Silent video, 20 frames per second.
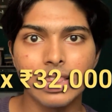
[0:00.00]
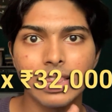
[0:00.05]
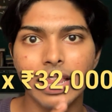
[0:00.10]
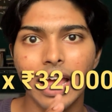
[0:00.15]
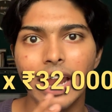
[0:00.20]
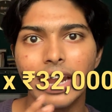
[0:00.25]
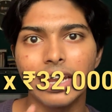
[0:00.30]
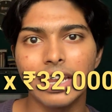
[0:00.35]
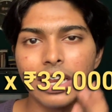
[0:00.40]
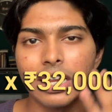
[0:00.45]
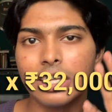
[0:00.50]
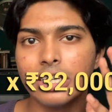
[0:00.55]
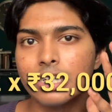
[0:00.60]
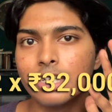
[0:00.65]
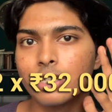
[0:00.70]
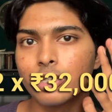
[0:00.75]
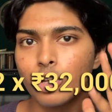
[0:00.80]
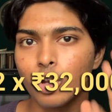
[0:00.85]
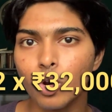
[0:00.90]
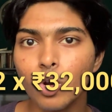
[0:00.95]
that
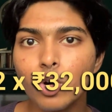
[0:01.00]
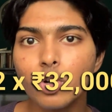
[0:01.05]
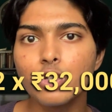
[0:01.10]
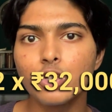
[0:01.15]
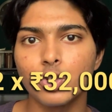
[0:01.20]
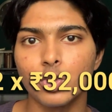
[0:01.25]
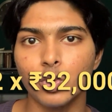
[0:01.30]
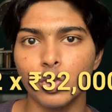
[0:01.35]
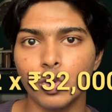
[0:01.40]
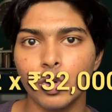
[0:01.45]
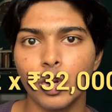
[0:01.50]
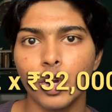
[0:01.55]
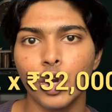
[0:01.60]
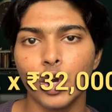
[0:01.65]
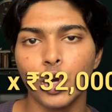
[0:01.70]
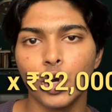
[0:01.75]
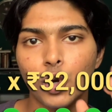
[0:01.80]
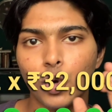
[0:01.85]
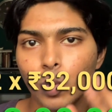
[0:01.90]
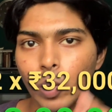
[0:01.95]
leads close to
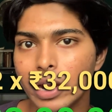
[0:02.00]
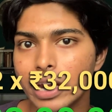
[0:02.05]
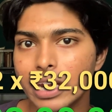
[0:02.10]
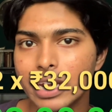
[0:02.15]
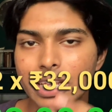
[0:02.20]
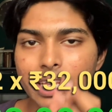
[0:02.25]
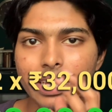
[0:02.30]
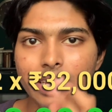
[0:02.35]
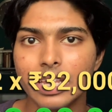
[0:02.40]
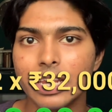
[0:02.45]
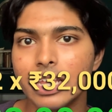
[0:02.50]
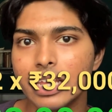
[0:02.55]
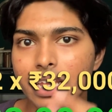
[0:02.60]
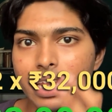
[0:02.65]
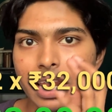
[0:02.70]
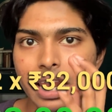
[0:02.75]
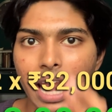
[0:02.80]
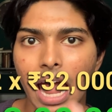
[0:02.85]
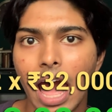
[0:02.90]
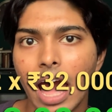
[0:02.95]

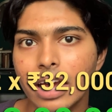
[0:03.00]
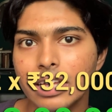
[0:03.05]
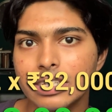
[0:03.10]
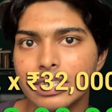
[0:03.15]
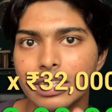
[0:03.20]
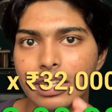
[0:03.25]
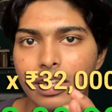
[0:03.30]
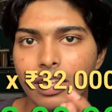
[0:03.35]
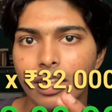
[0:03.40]
23 lakhs